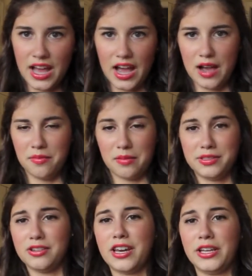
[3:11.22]
Um, I'm
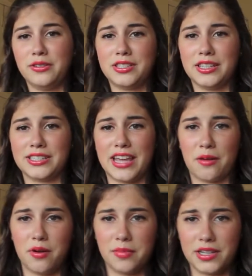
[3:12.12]
still getting used to this
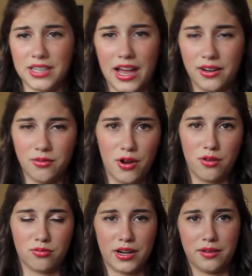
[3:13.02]
camera because I don't
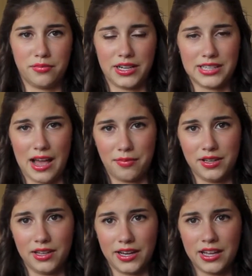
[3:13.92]
know, random things
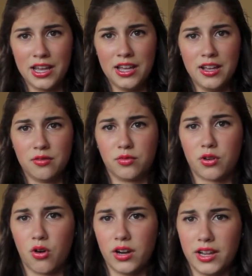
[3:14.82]
happen, like
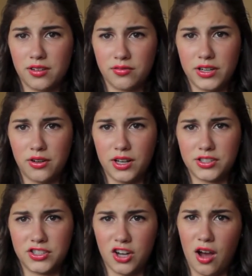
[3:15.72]
recording video
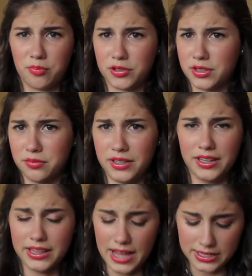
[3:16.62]
has stopped or something
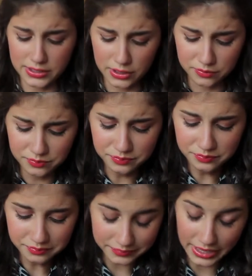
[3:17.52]
like that. So,
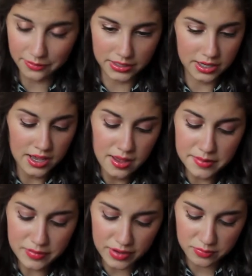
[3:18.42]
anyways,
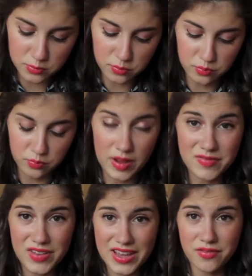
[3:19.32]
my, fav my
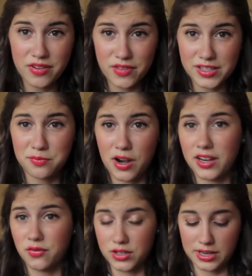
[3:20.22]
favorite face
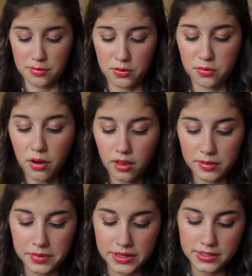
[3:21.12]
product for summer would
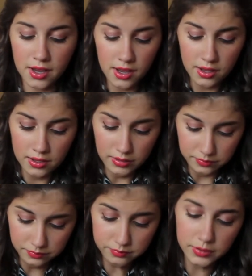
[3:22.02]
probably be this
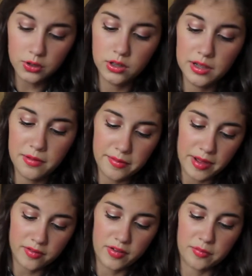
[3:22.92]
Hoola by
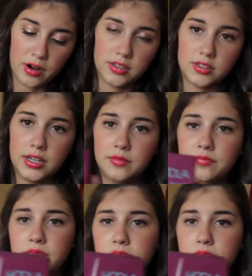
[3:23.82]
Benefit Bronzer.